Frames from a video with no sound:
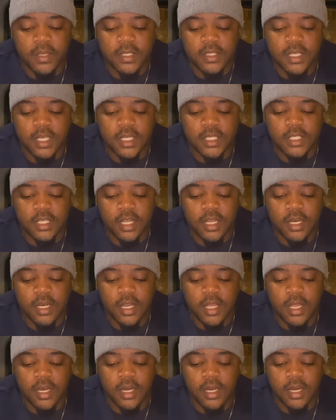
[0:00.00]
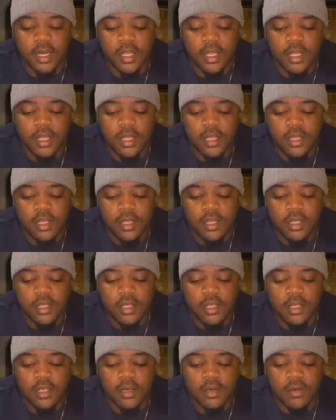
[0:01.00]
section, and
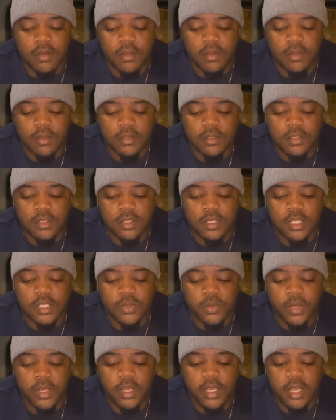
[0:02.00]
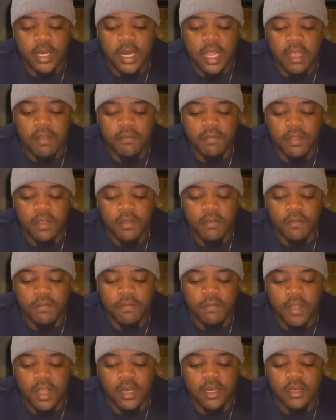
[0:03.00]
you know, so this way you can have the
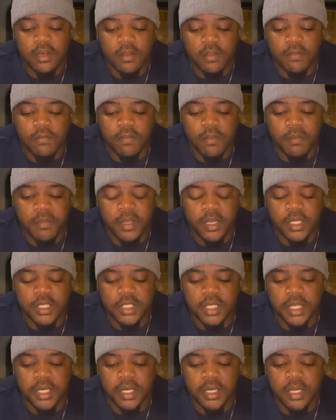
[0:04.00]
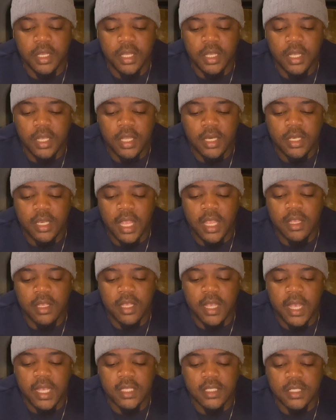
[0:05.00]
valid information that you
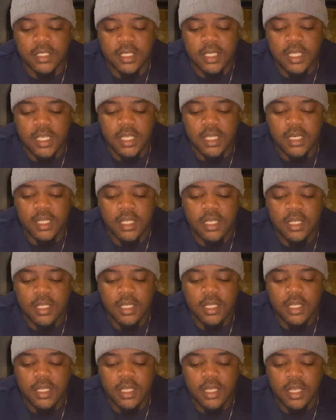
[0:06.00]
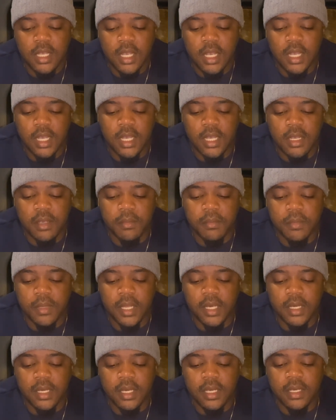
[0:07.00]
guys need.
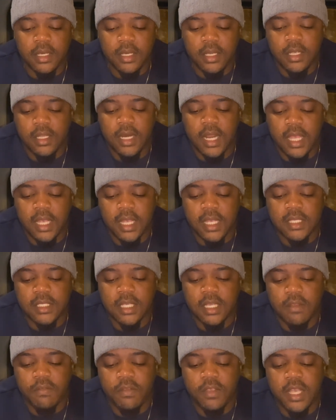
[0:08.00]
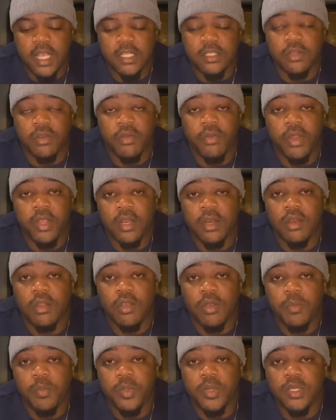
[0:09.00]
And you know, like I said, if you guys are a regular
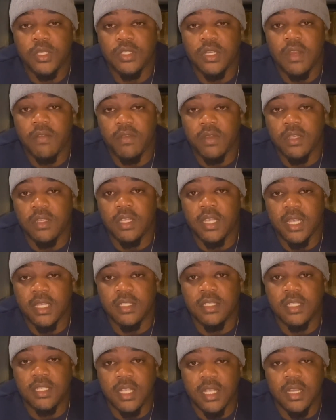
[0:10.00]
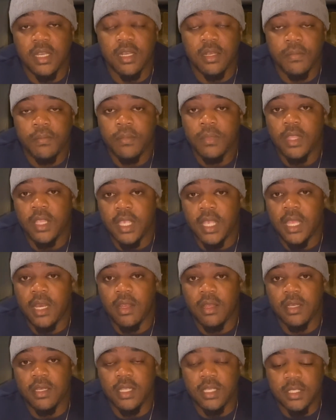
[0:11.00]
company driver, you can still get
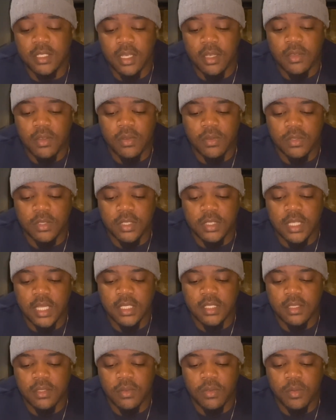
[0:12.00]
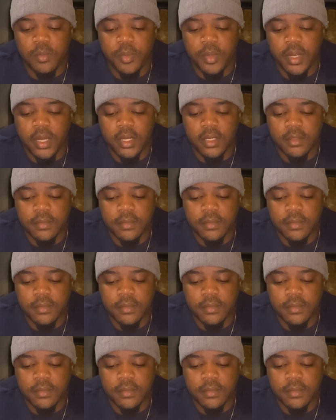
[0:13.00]
on these accounts. That's the good part.